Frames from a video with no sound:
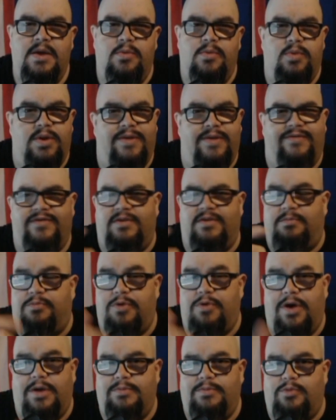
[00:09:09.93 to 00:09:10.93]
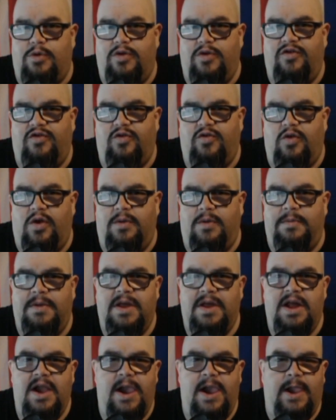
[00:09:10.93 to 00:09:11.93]
Whenever the Proud Boys show up,
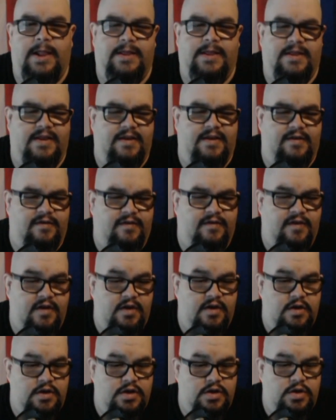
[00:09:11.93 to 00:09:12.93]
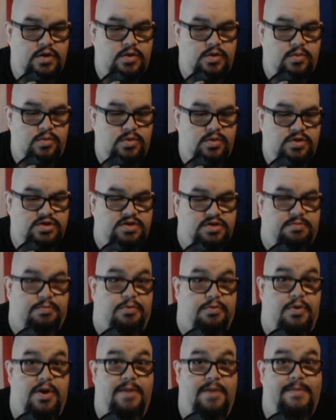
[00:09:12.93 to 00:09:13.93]
these
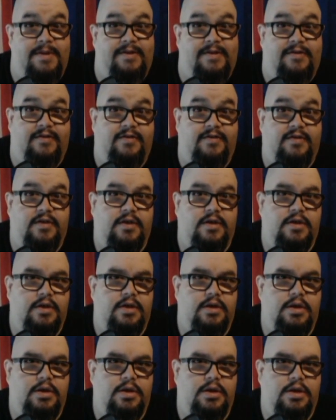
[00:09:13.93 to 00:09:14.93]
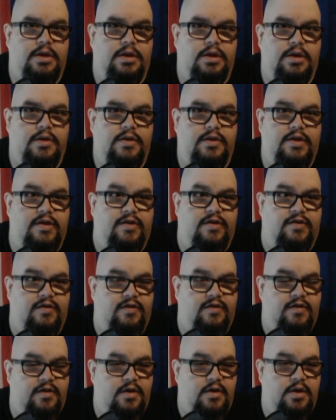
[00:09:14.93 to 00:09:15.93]
supremacists, these